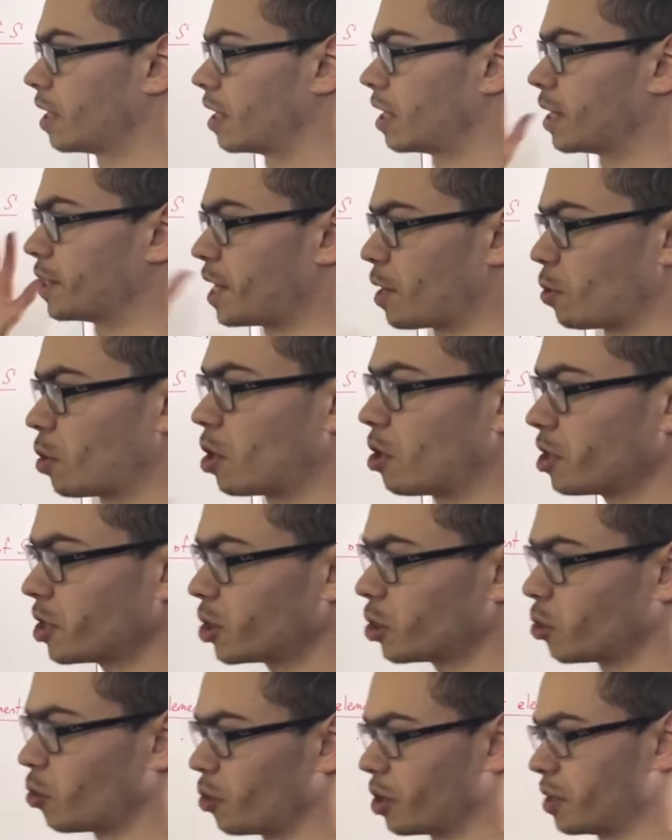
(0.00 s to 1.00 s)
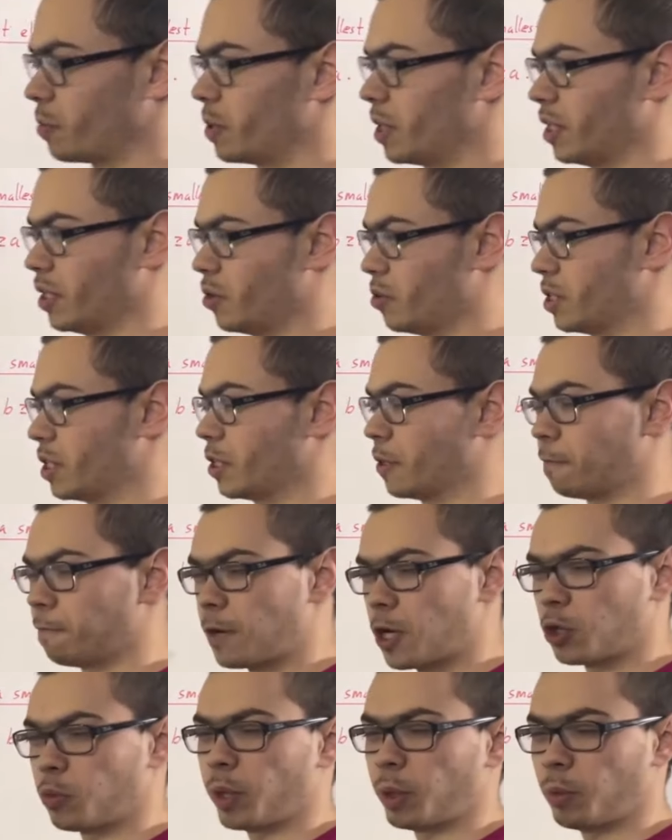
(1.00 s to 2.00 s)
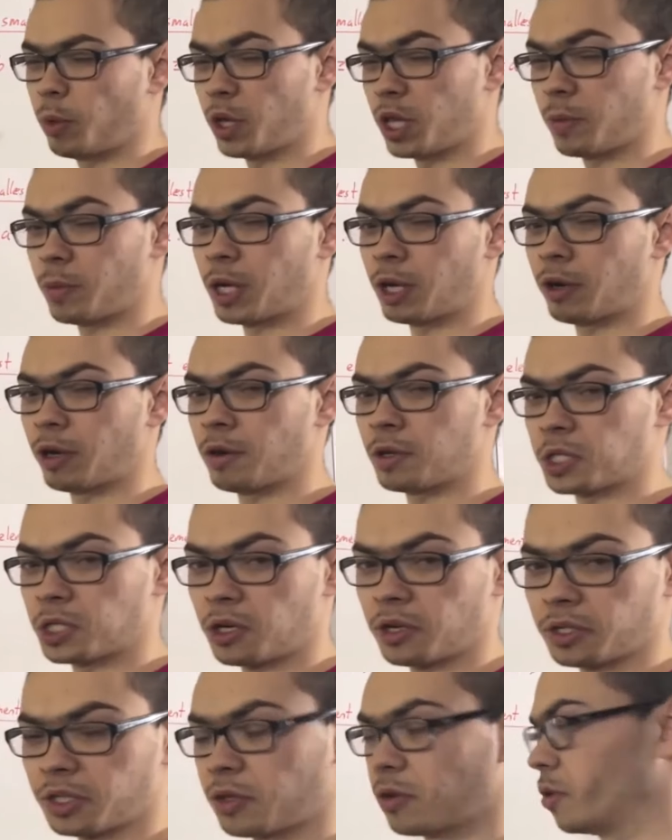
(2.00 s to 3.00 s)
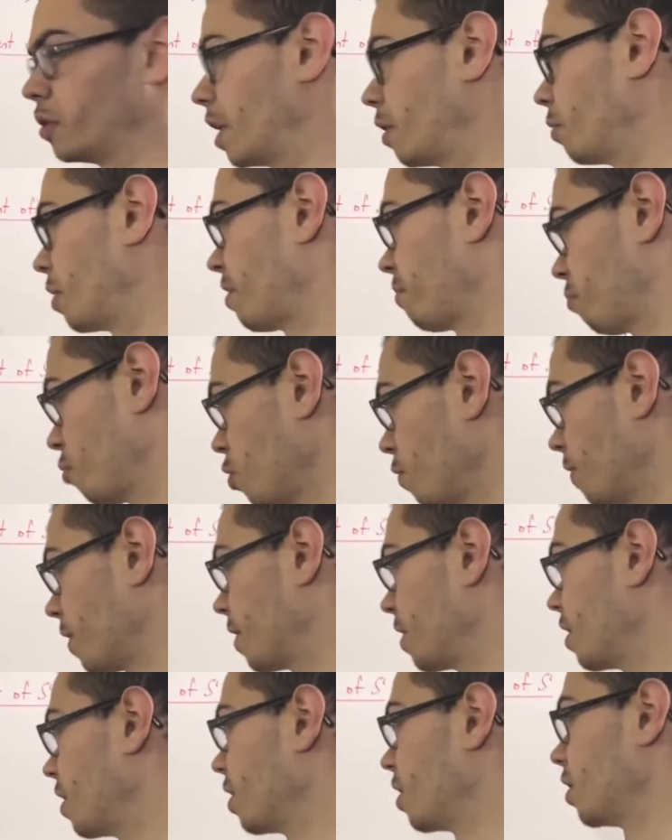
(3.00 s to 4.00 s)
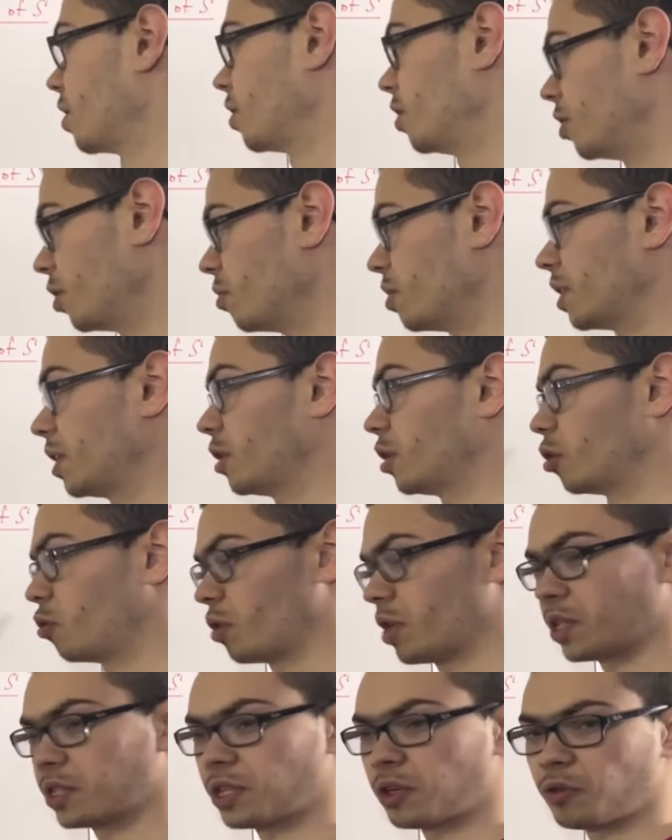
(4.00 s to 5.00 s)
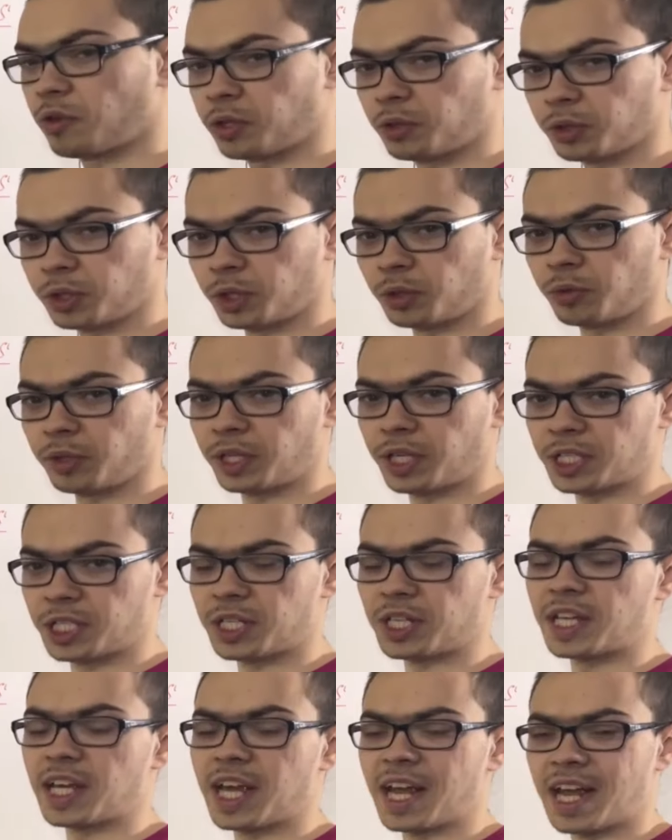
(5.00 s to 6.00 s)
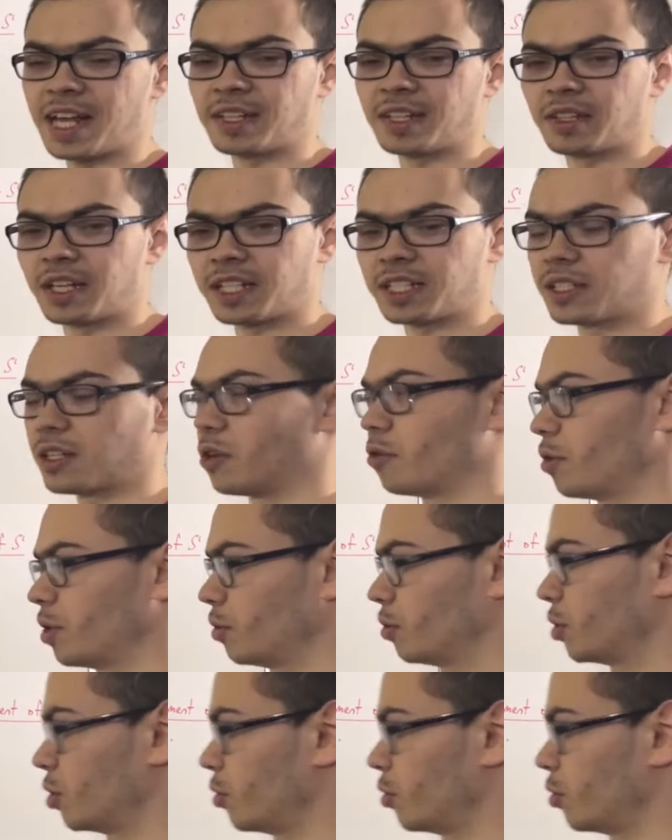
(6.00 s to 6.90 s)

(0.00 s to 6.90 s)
Now, we're also going to be using the following preliminary result that we have proven using the greater than or equal to relation and less than or equal to